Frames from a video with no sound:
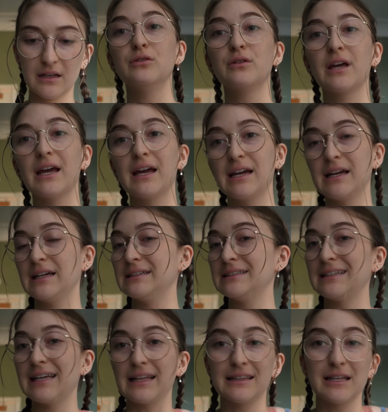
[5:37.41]
You
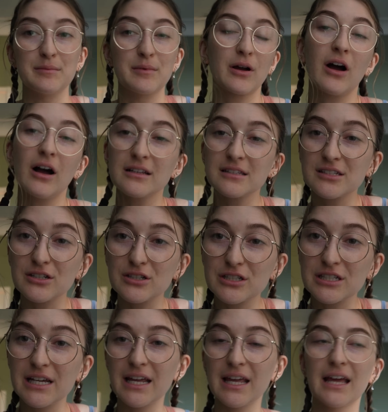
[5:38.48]
can get them a concert
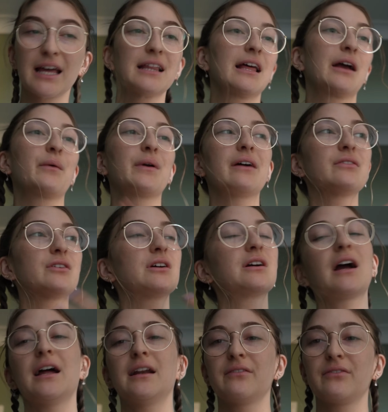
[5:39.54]
ticket, like whatever
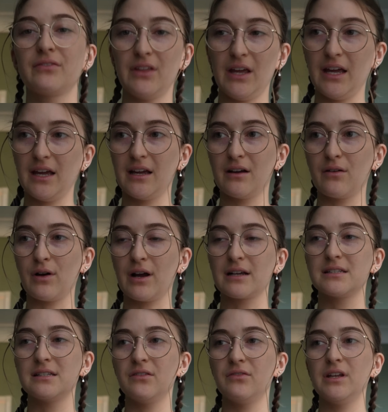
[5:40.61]
kind of thing or
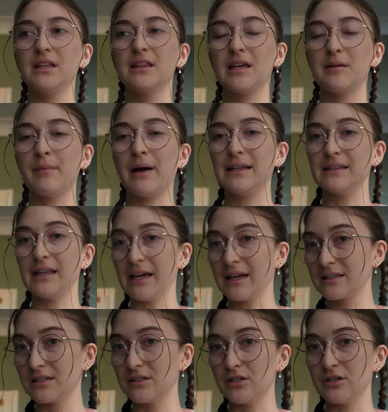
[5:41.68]
activity they might
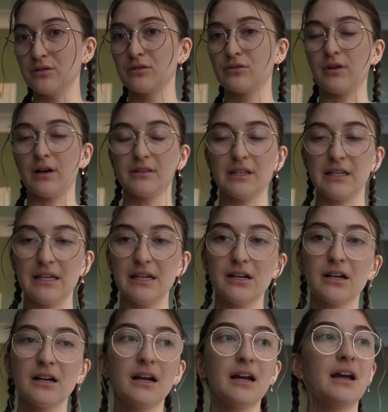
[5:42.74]
like to do throughout the
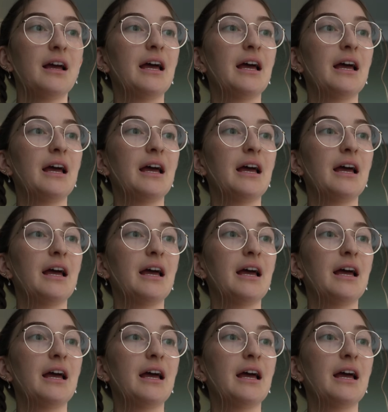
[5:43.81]
year.